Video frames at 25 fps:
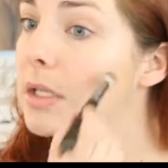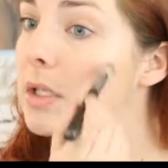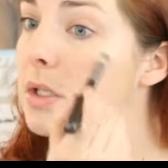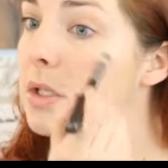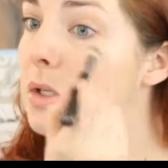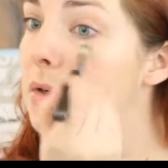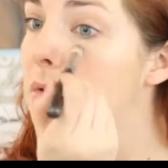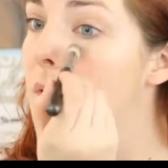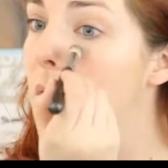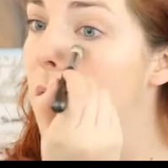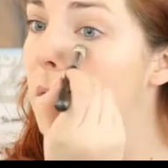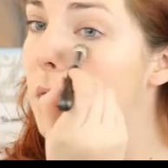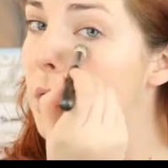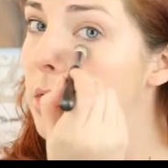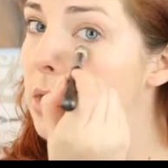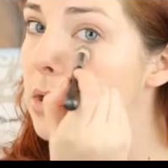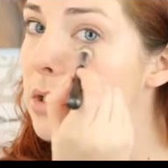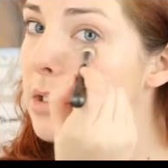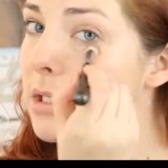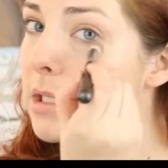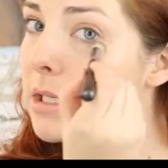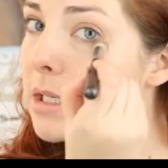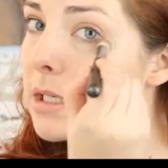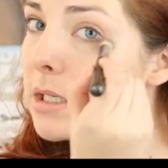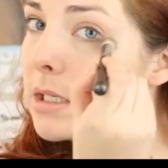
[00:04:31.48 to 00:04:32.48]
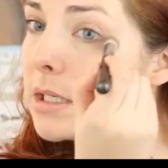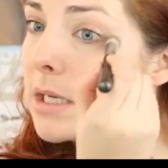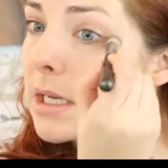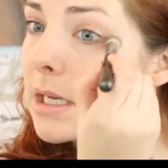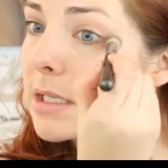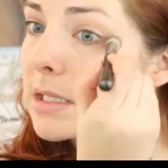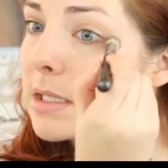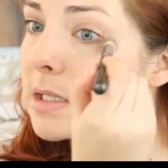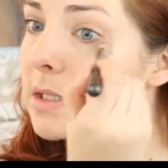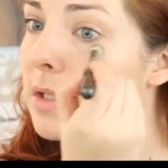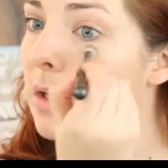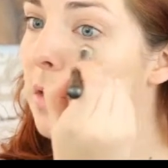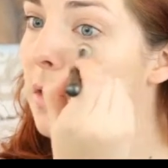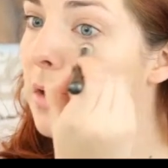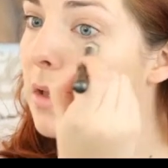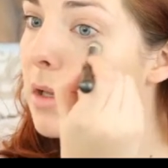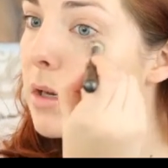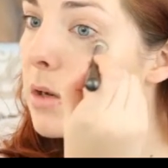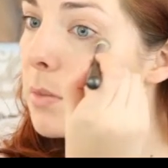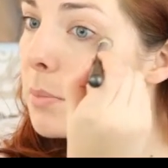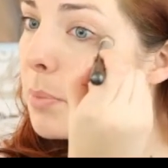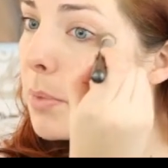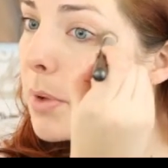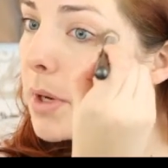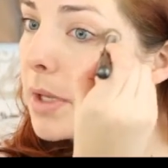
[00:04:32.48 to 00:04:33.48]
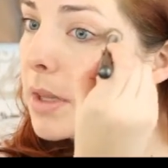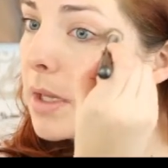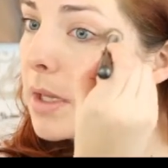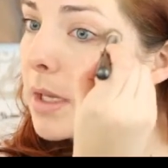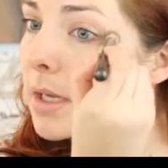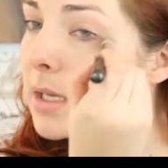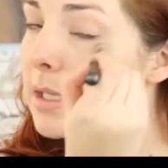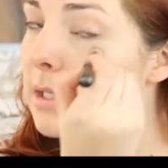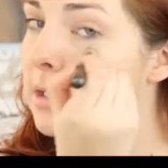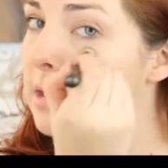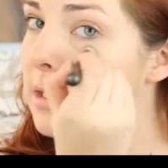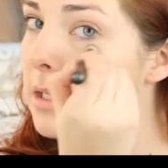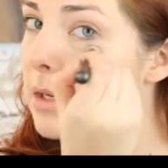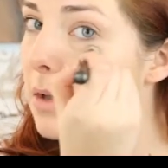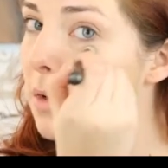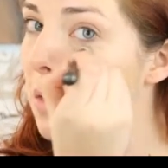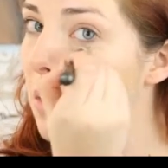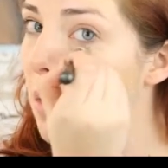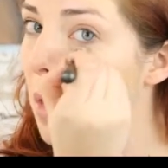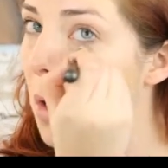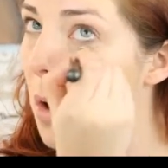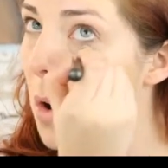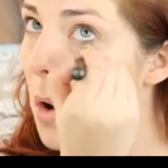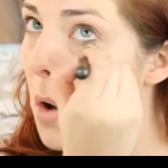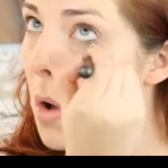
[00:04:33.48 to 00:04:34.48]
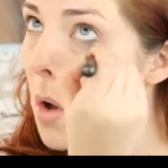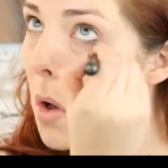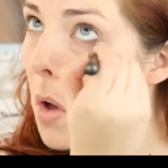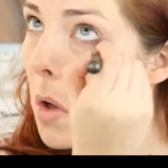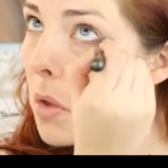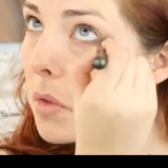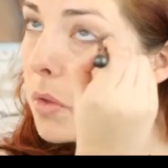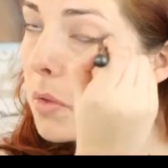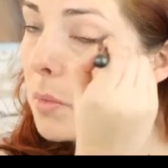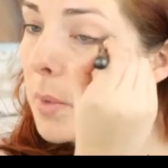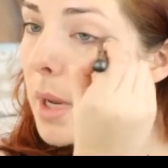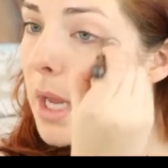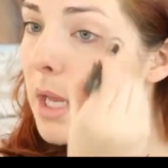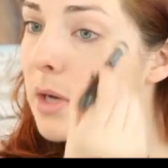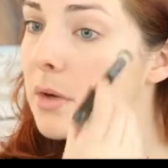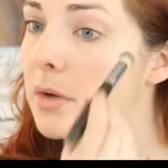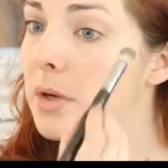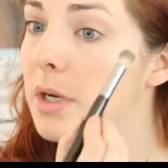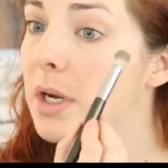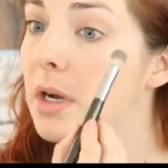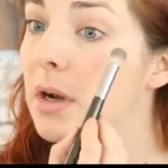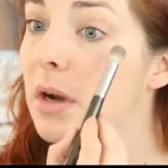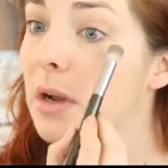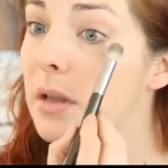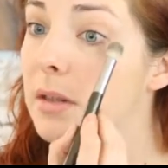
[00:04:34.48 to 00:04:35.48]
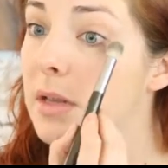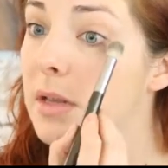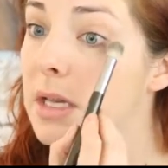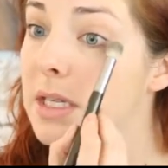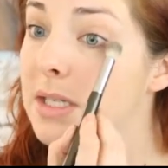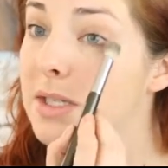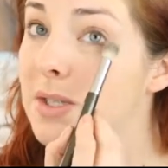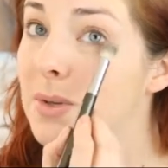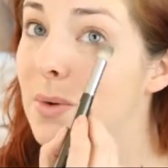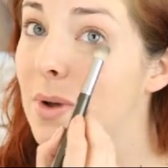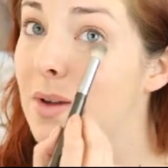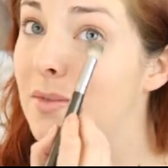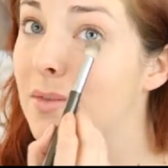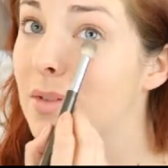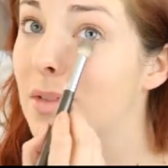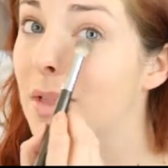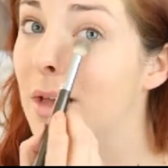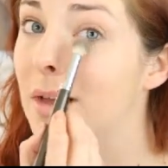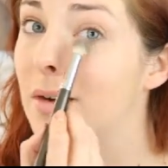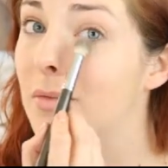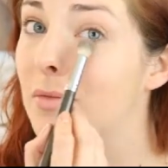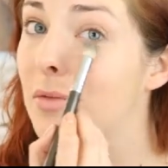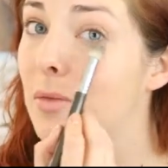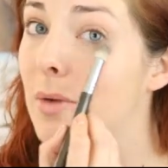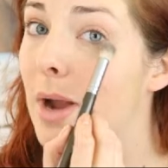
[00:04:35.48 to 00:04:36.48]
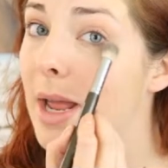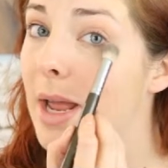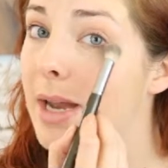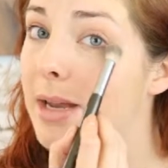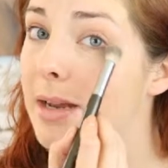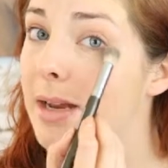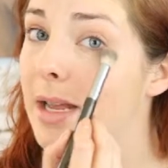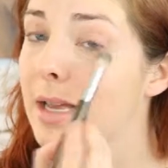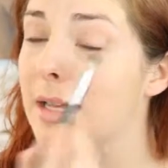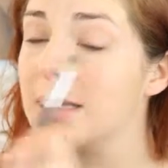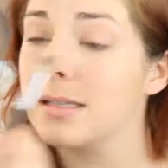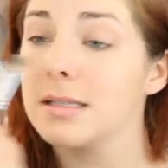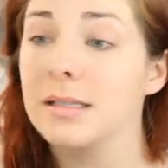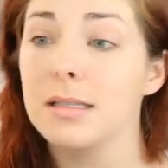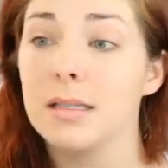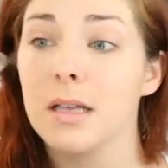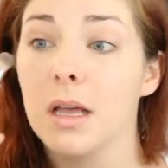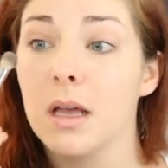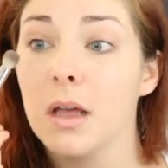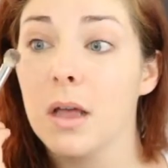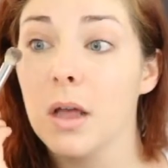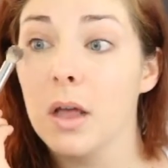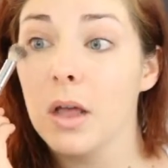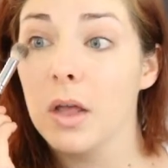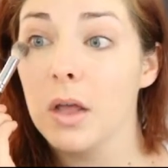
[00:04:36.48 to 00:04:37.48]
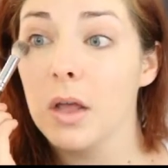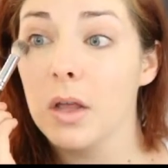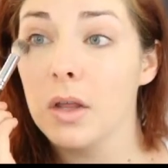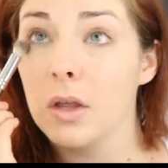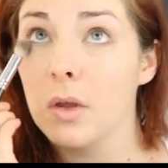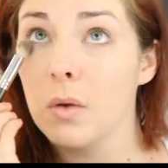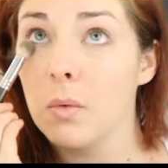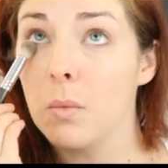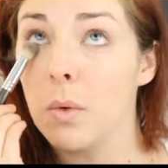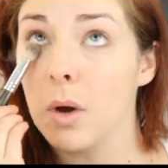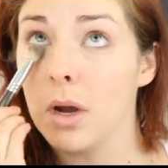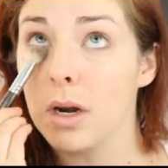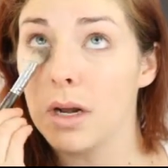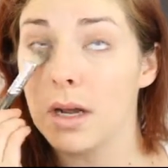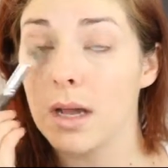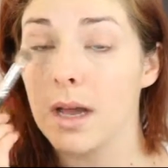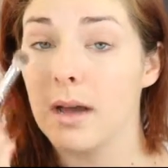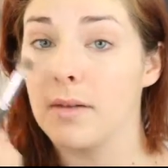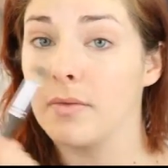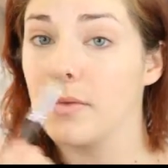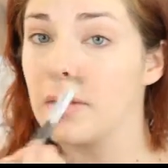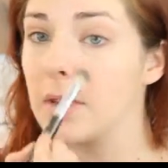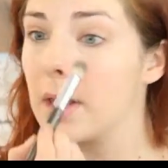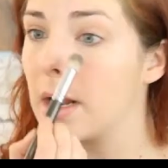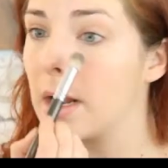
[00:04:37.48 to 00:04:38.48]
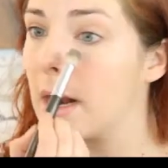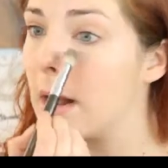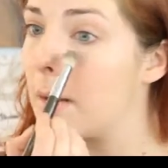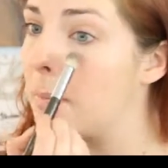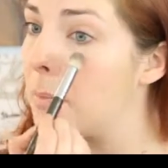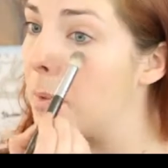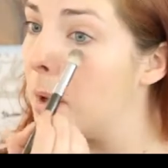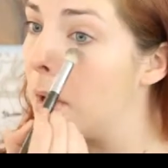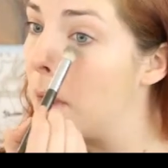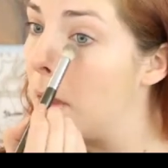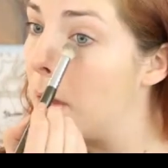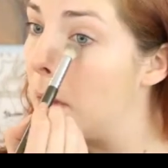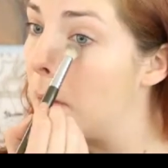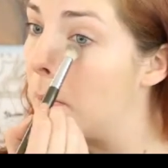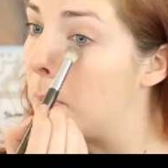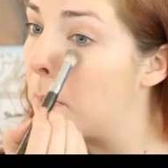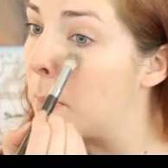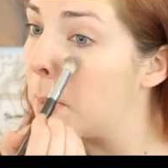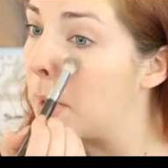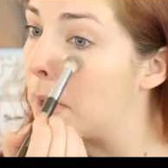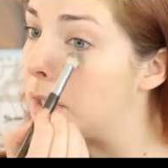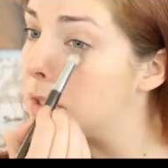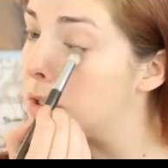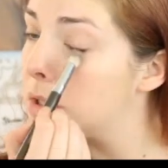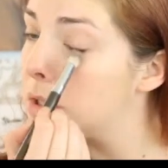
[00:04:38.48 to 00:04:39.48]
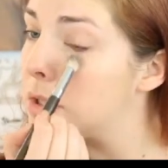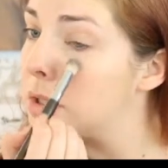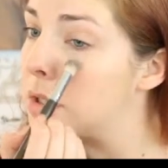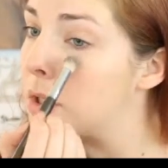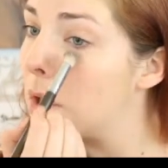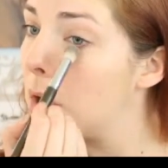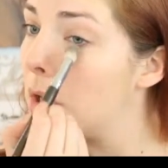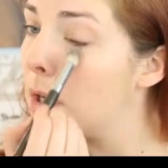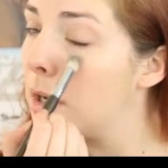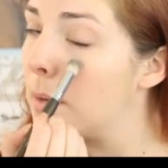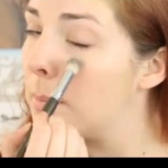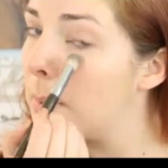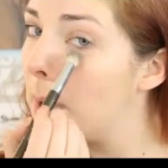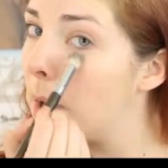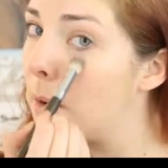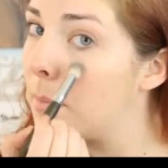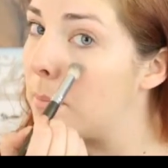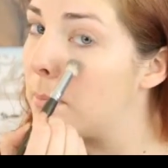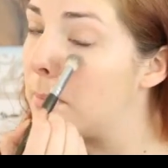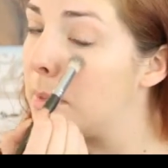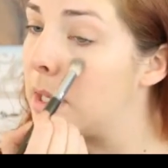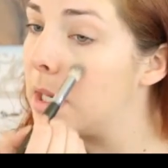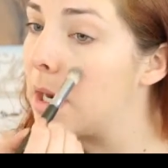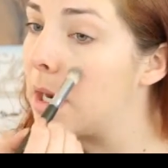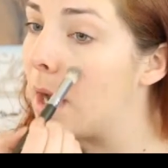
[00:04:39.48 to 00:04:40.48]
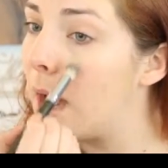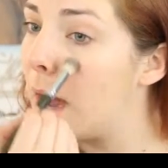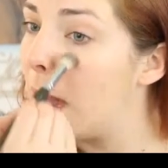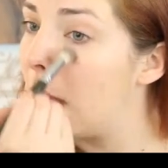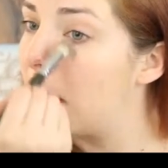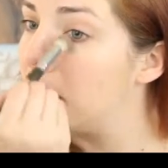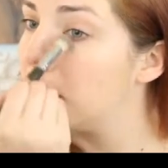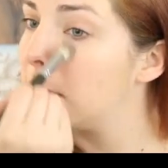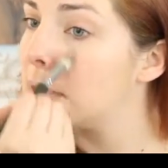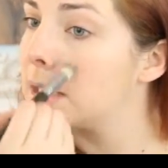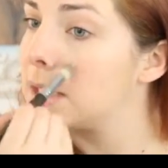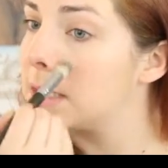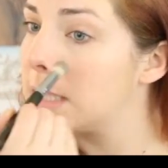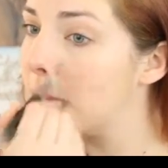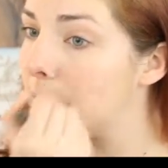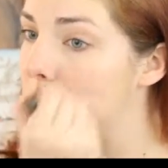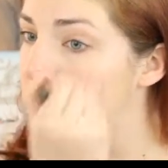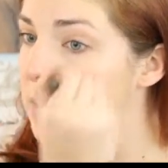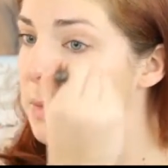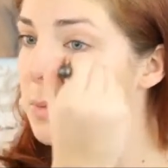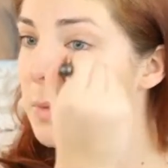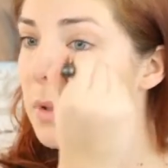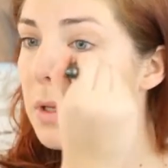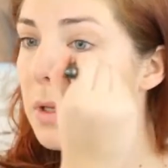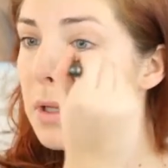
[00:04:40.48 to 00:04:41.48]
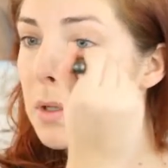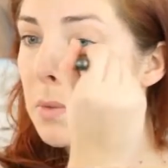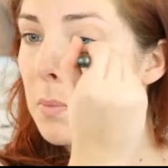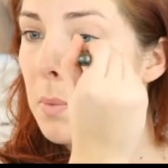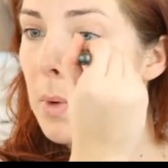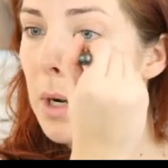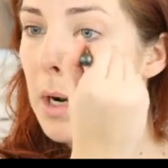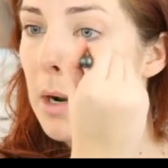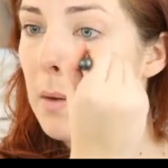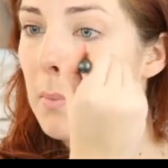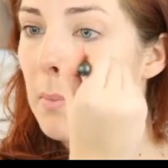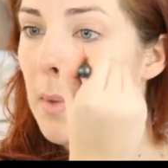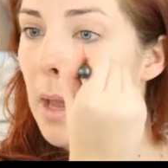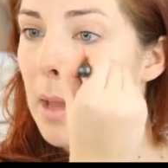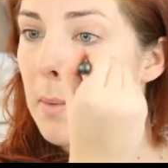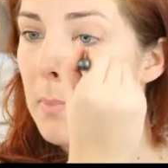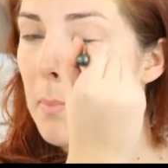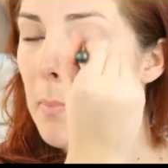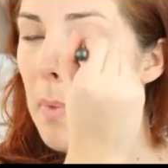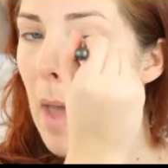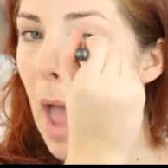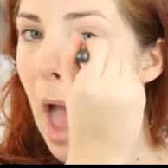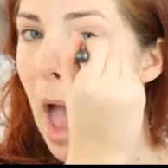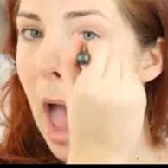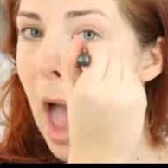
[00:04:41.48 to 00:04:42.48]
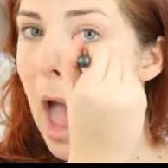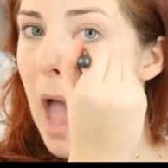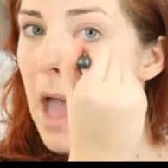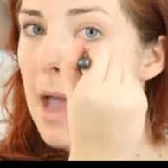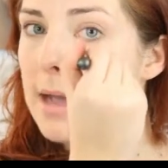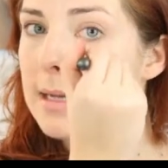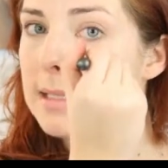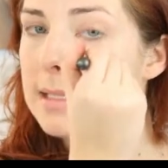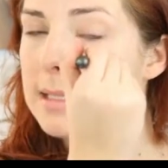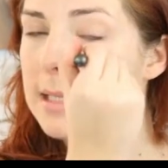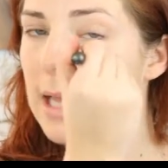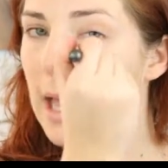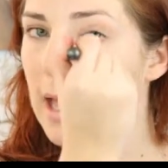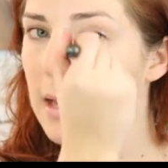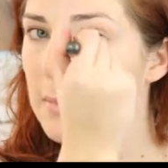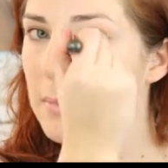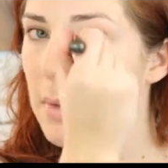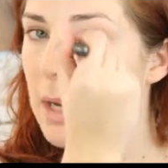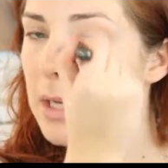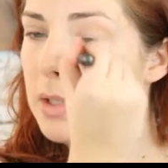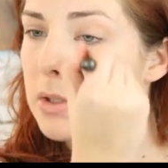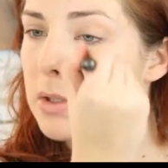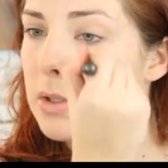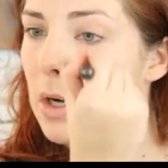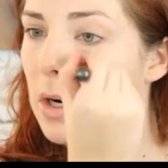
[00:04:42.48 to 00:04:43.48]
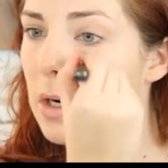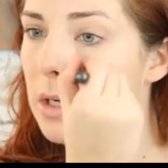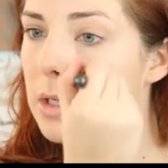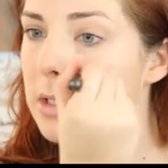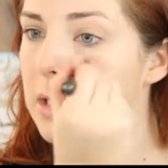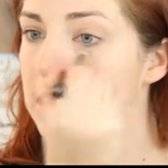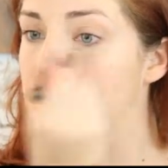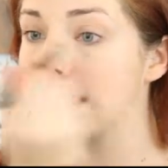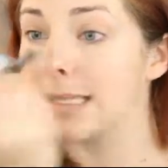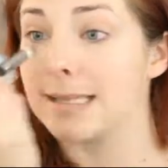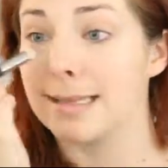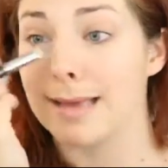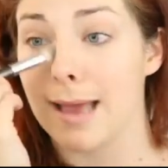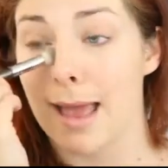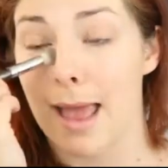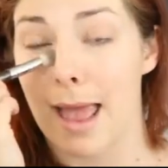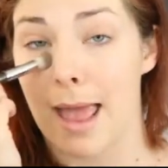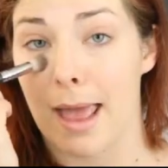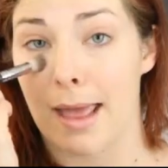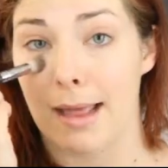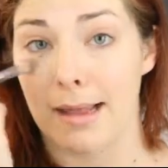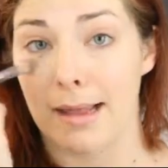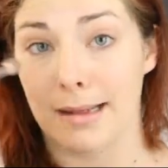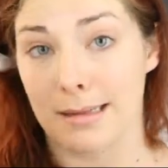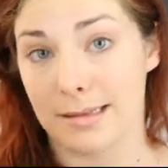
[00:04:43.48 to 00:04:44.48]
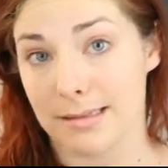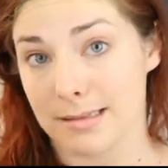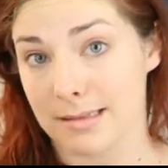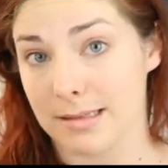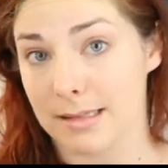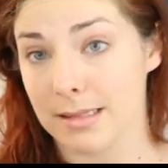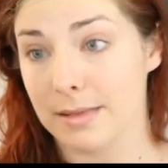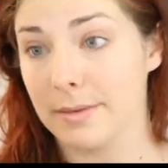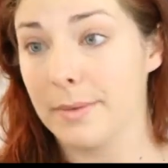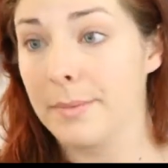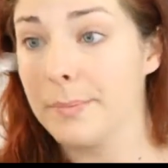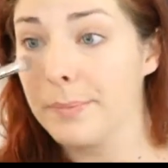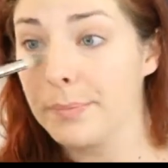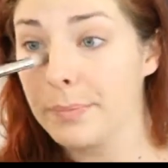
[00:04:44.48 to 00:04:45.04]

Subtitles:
is you don't actually need necessarily to bring the concealer all the way under here unless you have a lot of redness. You want to cover that up. But I start about mid-eye because that's really where my bags and my darkness ends.